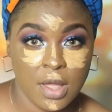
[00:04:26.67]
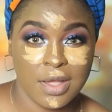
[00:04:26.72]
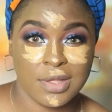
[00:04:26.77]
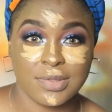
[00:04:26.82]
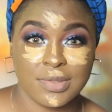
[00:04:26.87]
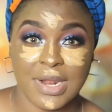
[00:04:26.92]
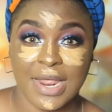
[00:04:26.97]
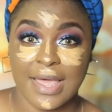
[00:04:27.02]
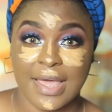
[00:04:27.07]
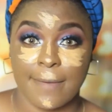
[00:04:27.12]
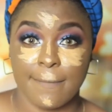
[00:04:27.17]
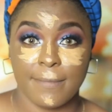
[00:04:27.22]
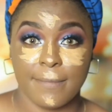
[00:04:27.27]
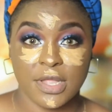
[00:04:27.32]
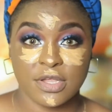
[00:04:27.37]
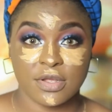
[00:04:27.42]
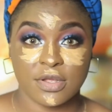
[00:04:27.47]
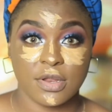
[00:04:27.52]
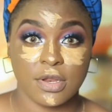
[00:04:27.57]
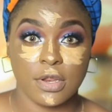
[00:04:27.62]
So like I
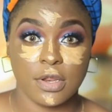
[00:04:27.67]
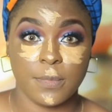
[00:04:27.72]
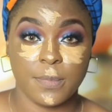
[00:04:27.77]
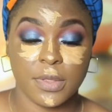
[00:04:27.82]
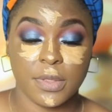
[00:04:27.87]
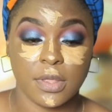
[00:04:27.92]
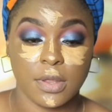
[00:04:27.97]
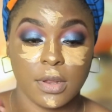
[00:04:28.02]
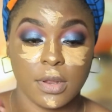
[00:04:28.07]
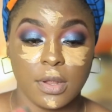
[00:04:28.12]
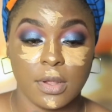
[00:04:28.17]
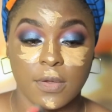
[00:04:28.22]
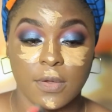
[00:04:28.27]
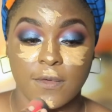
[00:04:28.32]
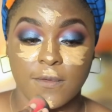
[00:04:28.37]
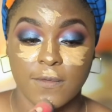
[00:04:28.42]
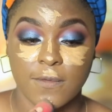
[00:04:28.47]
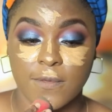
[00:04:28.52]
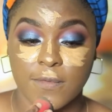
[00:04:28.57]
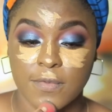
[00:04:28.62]
mentioned in the beginning
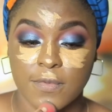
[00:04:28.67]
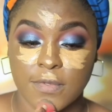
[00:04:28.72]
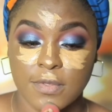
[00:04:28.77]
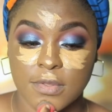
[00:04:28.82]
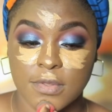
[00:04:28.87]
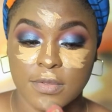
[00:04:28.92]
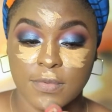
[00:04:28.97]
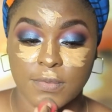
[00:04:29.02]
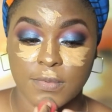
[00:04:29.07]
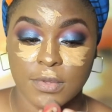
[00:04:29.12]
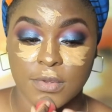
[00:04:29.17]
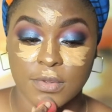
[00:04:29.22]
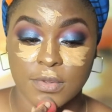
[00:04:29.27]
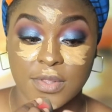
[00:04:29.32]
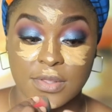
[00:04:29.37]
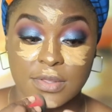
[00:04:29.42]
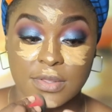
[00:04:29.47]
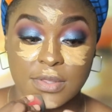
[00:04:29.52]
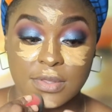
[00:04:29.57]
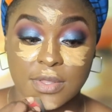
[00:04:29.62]
of this video,
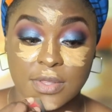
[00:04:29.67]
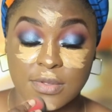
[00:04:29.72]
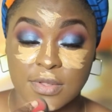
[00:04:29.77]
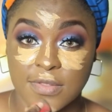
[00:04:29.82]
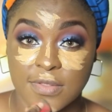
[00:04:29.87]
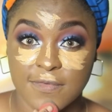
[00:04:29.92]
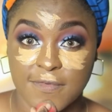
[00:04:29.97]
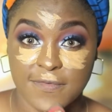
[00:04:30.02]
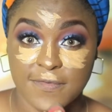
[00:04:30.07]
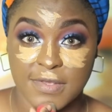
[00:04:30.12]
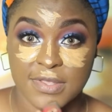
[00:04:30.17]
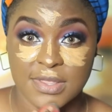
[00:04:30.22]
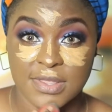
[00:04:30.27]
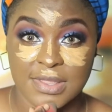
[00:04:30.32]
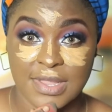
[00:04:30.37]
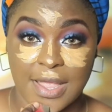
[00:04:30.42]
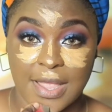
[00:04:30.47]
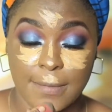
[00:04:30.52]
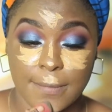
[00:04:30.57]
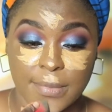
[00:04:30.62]
this is not the first
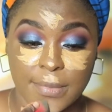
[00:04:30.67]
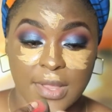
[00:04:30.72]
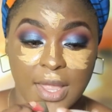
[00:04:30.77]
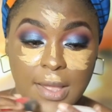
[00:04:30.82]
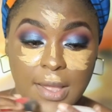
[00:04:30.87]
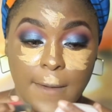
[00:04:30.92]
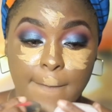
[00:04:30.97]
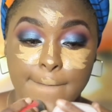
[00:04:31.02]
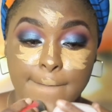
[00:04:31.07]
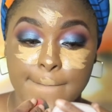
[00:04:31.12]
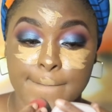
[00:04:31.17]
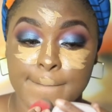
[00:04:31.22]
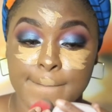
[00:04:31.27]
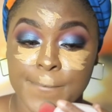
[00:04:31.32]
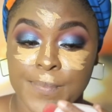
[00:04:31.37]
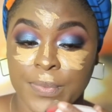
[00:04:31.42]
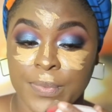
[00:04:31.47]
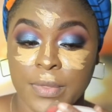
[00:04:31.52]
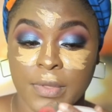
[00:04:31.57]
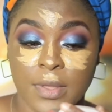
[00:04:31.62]
time that
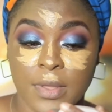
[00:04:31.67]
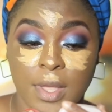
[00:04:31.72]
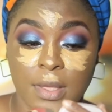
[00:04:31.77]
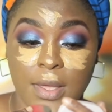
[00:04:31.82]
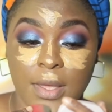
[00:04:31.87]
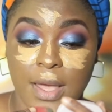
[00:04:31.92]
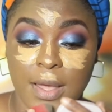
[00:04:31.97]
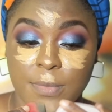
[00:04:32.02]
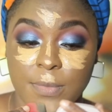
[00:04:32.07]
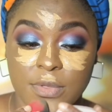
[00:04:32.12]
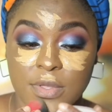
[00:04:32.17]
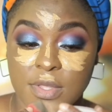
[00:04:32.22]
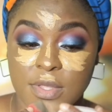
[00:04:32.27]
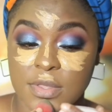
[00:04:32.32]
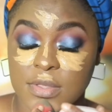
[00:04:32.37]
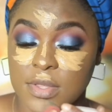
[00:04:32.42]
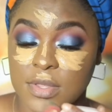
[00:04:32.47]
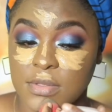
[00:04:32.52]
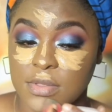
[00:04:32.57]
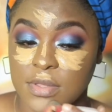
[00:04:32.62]
I'm
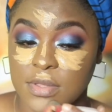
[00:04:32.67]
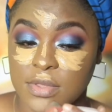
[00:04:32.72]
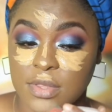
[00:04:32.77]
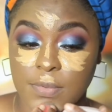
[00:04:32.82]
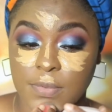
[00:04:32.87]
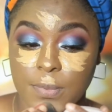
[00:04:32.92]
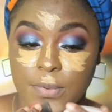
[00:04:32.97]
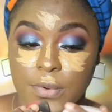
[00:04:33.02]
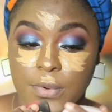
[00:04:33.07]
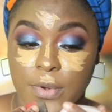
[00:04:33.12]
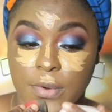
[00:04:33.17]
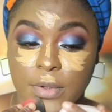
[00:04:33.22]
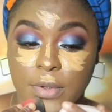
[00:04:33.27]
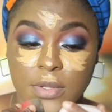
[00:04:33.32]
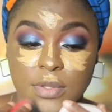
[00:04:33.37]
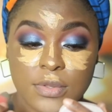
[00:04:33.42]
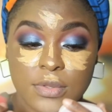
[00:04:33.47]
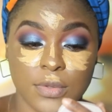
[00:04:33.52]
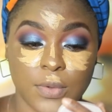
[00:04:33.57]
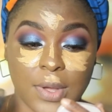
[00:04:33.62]
using this
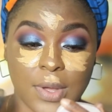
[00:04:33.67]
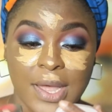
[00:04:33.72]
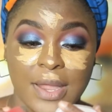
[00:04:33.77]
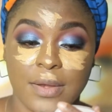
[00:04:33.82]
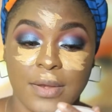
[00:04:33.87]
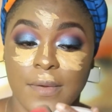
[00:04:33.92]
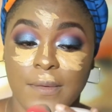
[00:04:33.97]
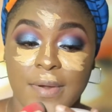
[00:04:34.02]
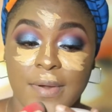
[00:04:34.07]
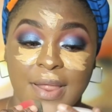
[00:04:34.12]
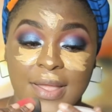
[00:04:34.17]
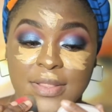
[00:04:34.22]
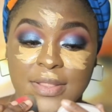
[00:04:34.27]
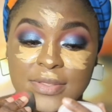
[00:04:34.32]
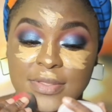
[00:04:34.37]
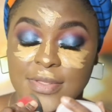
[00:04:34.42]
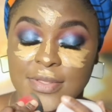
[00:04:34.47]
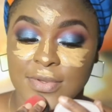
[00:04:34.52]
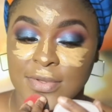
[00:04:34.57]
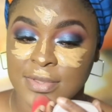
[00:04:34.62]
product. So I know that
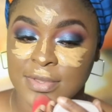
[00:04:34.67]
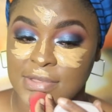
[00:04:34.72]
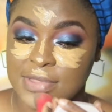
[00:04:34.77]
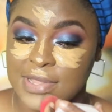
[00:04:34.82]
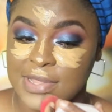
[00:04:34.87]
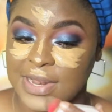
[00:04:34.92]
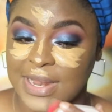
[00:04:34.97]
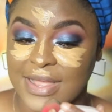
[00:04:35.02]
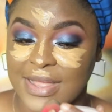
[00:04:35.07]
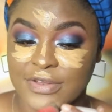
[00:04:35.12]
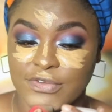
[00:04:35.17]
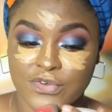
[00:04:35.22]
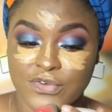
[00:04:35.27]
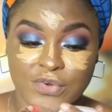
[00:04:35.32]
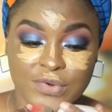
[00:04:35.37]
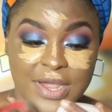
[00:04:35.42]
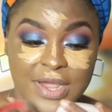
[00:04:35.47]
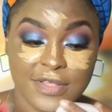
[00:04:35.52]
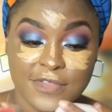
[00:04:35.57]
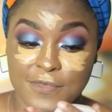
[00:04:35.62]
this concealer
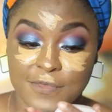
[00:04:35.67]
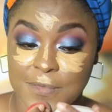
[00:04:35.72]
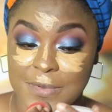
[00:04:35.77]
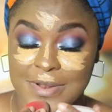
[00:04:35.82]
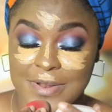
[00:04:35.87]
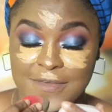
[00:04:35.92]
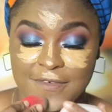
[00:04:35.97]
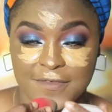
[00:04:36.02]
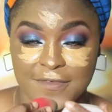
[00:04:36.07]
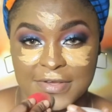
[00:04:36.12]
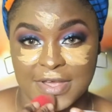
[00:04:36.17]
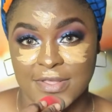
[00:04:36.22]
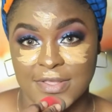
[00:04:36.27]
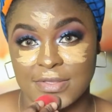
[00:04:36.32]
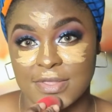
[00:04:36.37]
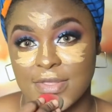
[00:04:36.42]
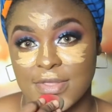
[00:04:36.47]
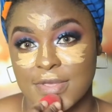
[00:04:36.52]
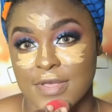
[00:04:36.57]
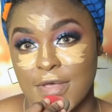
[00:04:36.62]
dries really fast,
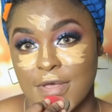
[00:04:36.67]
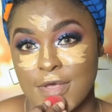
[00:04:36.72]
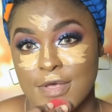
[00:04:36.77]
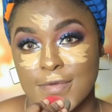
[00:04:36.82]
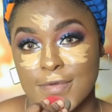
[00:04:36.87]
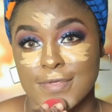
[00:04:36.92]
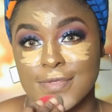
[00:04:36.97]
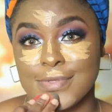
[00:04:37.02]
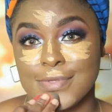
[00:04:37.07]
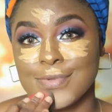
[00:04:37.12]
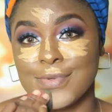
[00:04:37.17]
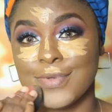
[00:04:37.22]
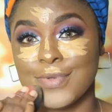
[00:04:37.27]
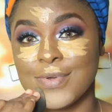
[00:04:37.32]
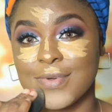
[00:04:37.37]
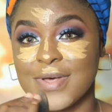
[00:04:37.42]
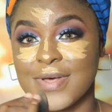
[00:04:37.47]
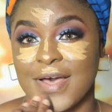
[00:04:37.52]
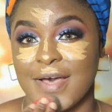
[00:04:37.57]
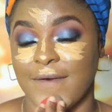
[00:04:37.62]
so you
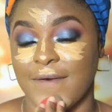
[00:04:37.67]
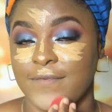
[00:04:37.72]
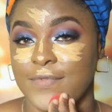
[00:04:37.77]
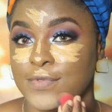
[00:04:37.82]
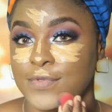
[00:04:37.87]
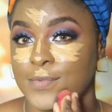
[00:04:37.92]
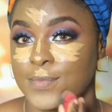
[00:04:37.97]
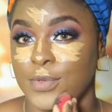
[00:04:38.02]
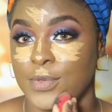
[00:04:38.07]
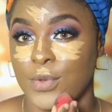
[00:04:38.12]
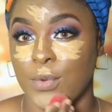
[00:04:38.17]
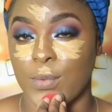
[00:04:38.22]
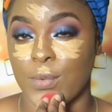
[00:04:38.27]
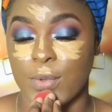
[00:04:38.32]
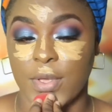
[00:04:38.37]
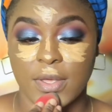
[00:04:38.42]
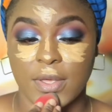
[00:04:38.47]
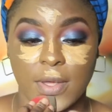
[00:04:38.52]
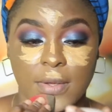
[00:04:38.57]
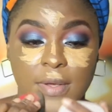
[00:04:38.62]
have to be
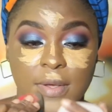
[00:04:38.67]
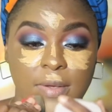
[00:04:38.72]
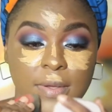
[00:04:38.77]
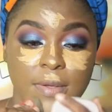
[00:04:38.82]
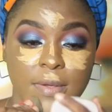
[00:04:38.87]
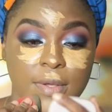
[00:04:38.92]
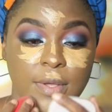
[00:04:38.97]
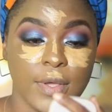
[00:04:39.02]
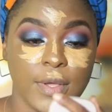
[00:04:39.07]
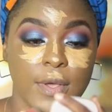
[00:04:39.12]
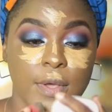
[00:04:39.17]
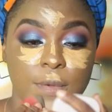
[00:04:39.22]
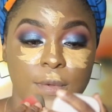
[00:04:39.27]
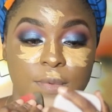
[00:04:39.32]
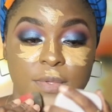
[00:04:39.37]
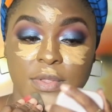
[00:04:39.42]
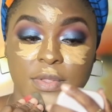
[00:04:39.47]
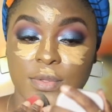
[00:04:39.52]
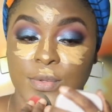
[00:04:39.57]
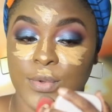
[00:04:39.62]
quick
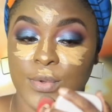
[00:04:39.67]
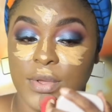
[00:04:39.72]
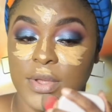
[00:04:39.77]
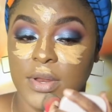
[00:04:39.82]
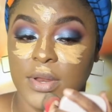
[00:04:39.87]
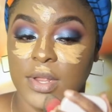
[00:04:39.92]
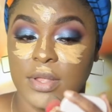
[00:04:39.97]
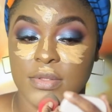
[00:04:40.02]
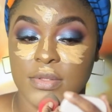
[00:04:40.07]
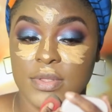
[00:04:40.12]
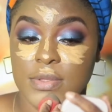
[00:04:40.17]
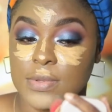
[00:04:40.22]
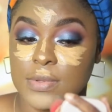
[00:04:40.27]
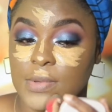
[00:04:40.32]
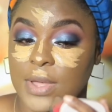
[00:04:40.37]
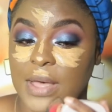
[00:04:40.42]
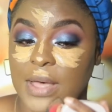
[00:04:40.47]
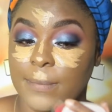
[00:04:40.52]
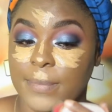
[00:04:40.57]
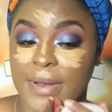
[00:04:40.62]
with going in to
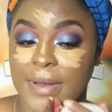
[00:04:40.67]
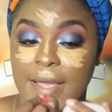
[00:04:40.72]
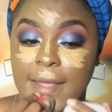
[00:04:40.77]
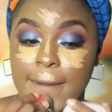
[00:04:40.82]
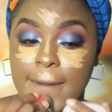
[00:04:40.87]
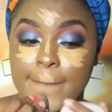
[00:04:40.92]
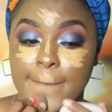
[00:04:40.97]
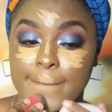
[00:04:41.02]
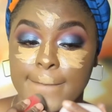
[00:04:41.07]
apply.